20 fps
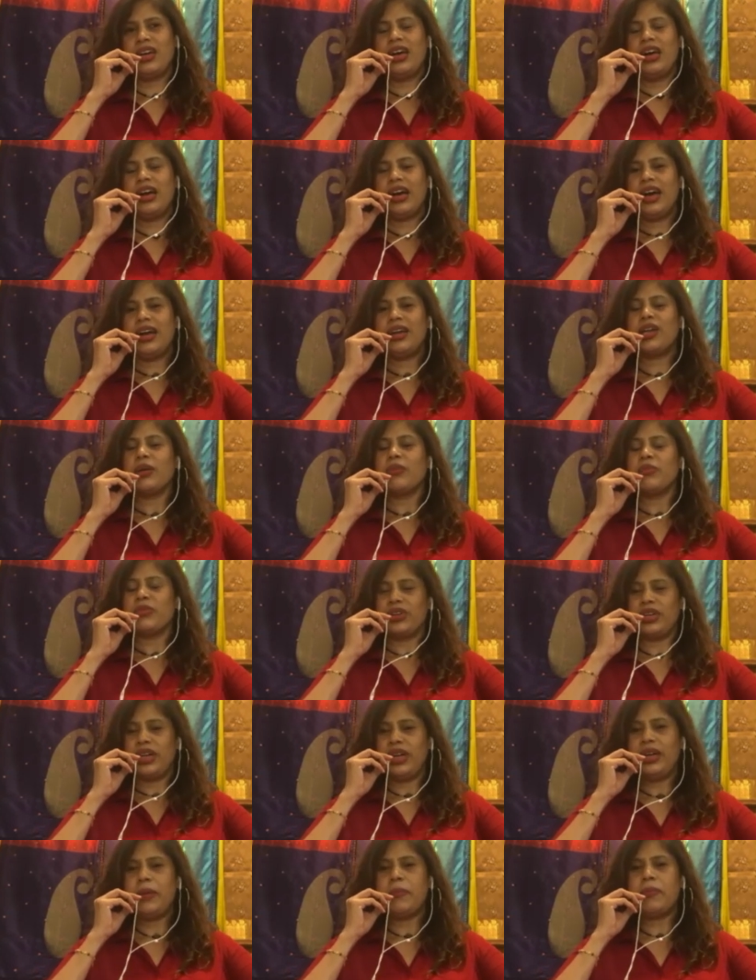and I'm
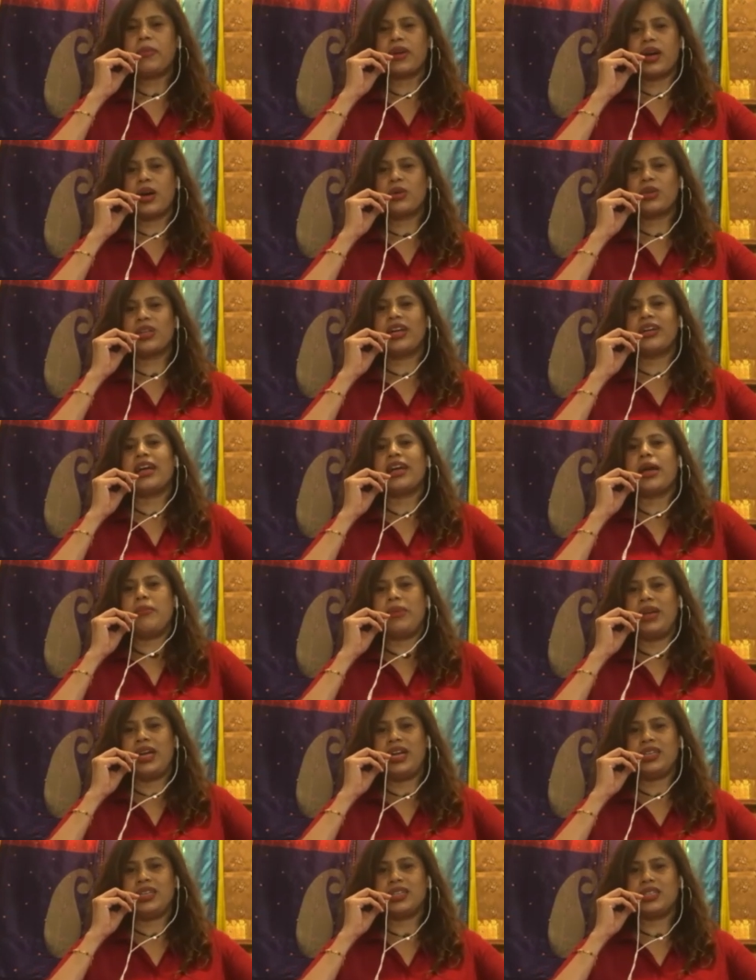really proud that I
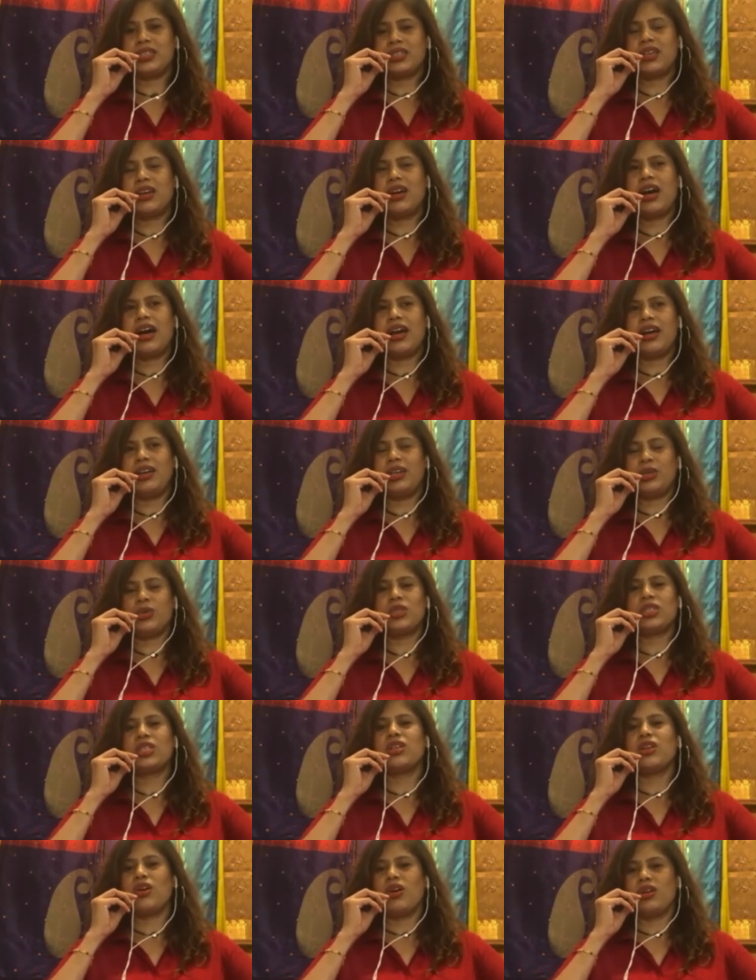made it. It
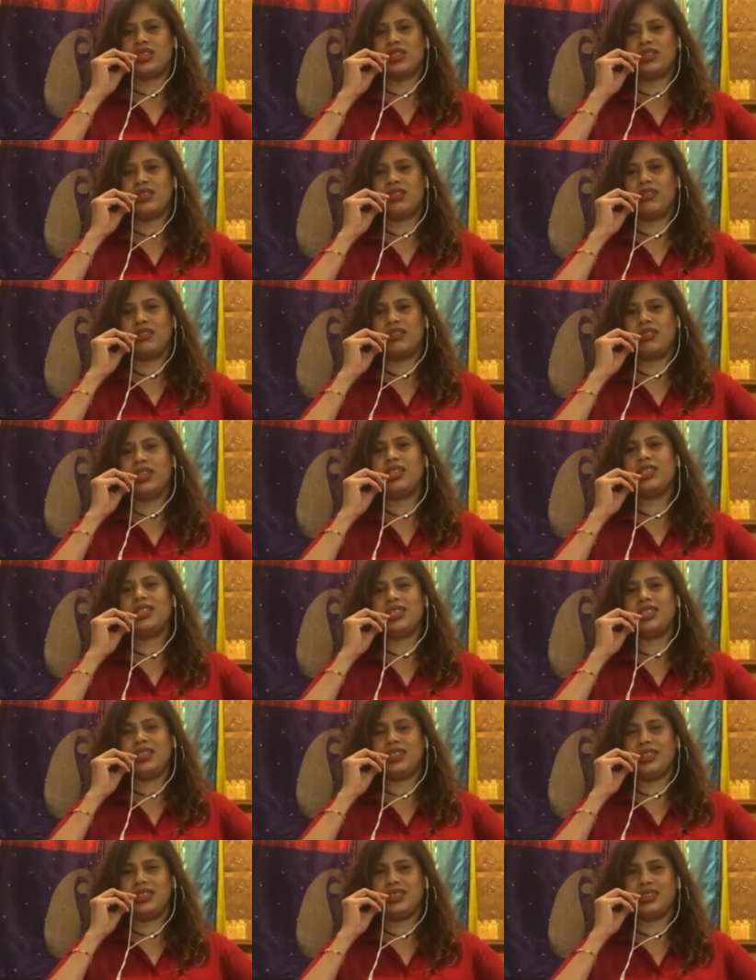was not a
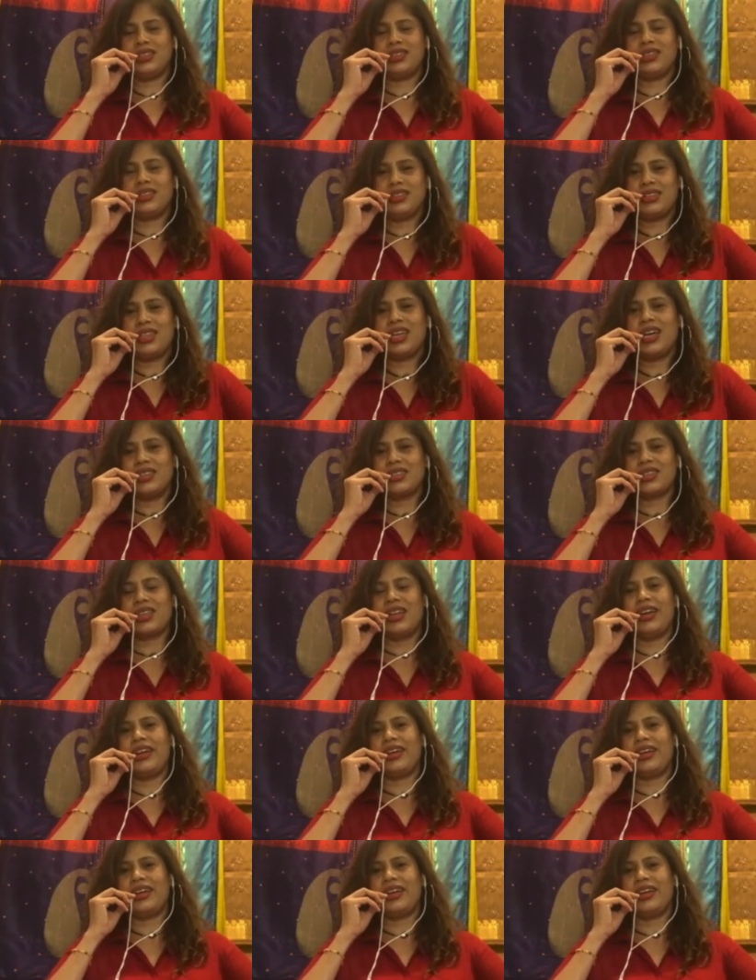easy task.